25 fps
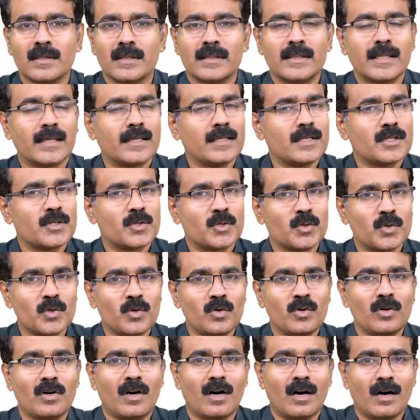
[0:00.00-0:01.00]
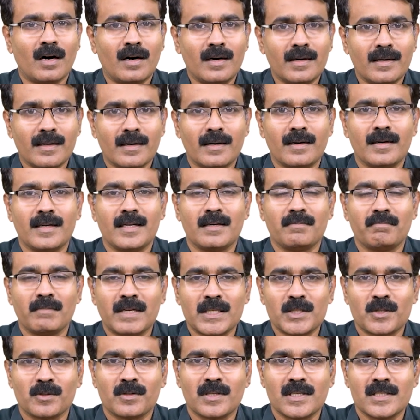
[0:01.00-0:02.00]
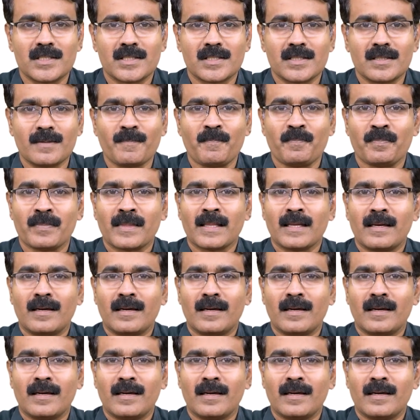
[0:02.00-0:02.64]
There is no orderly maturation